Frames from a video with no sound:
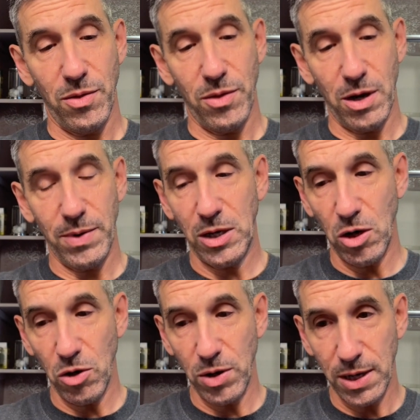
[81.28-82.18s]
There we
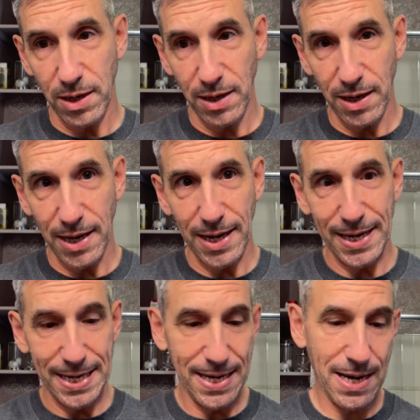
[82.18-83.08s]
go.
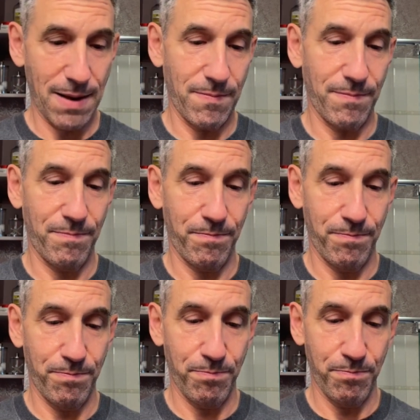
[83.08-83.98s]
Yep,
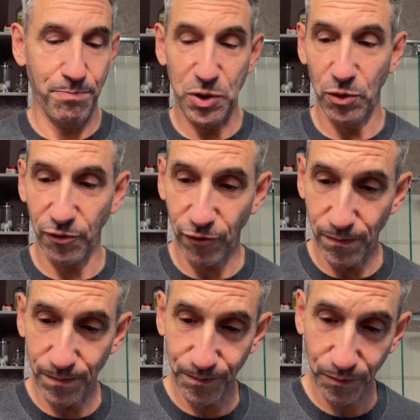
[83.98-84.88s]
beautiful.